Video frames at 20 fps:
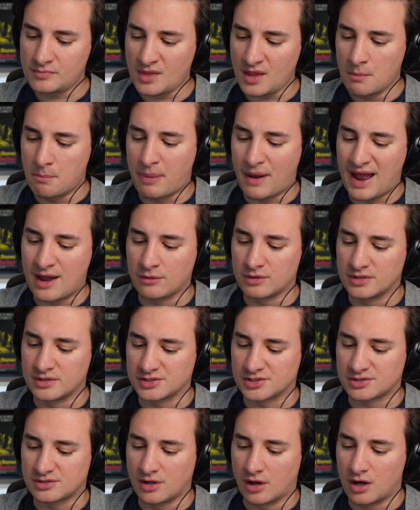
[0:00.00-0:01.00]

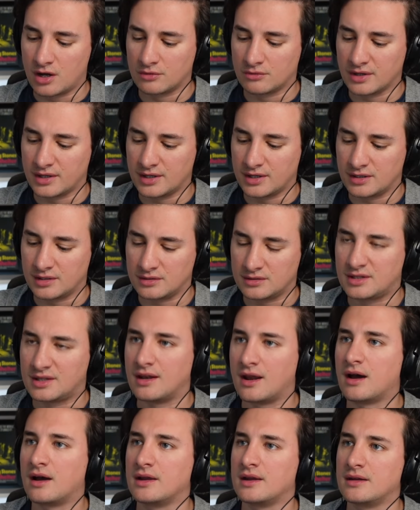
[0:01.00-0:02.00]
powers not only
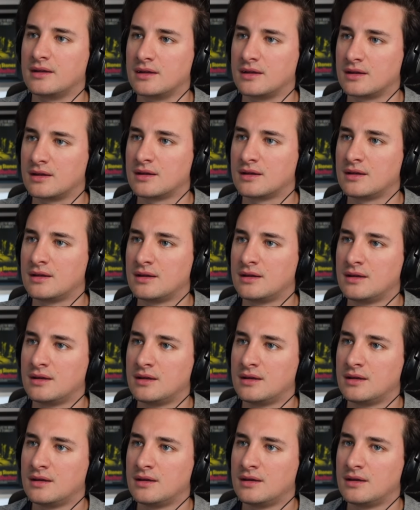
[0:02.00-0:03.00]
denying
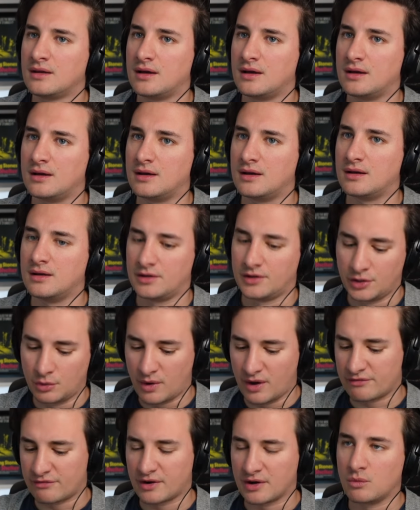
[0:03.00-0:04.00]
uh,
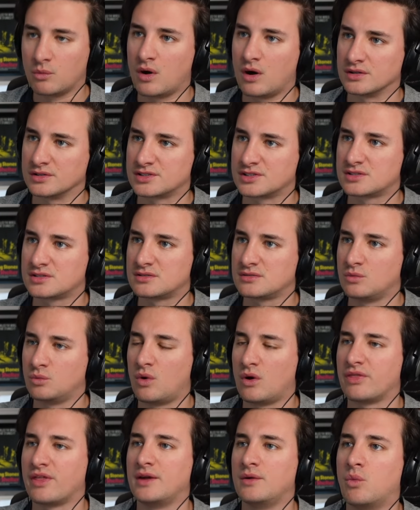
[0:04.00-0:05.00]
whoever it was
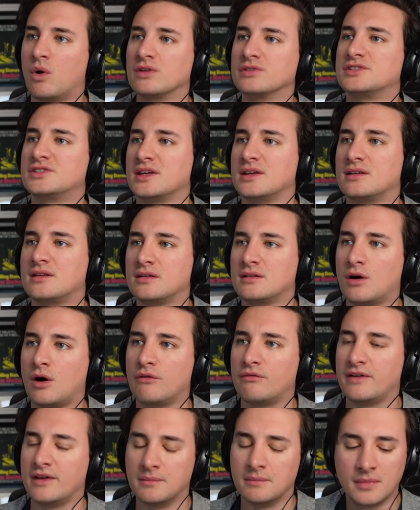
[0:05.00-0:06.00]
what they wanted
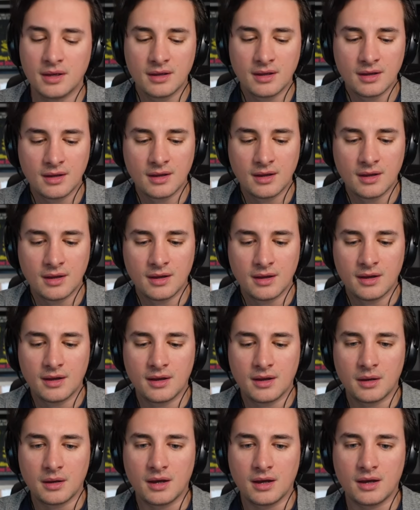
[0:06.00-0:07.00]
off him,
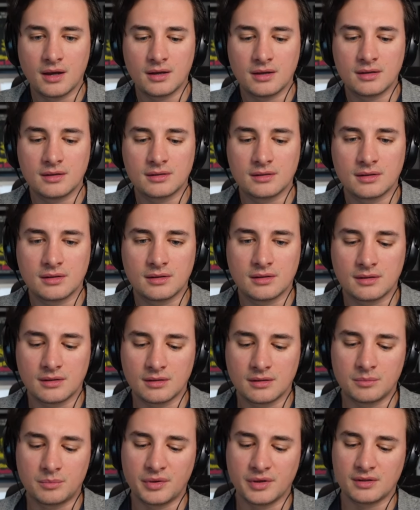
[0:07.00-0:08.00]
uh,
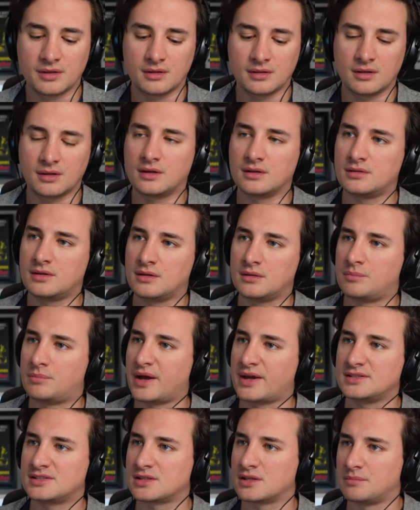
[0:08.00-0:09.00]
but uh, uh,
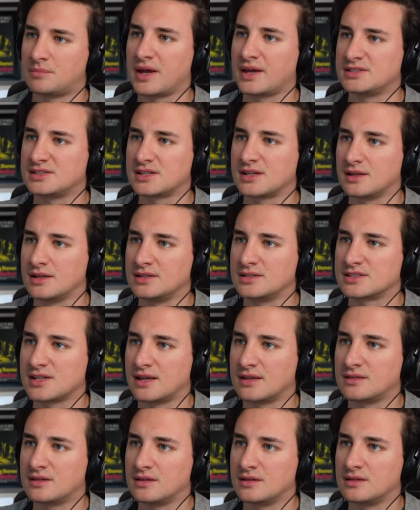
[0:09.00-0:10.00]
basically
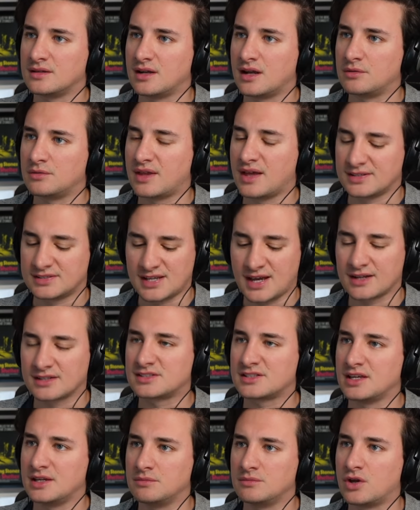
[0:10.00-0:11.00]
said that, you know, their tag
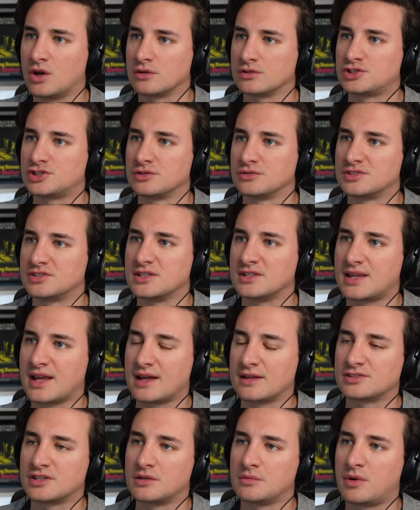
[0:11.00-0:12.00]
team got shunted
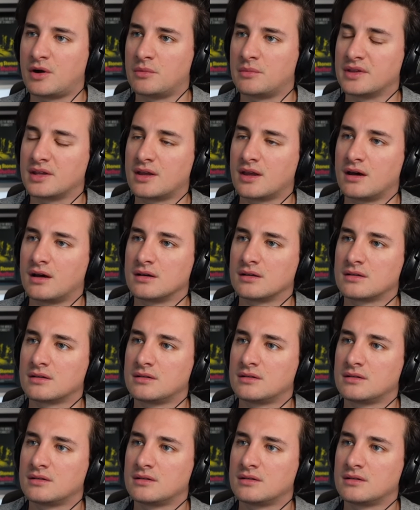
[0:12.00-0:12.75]
down to the bottom of the card.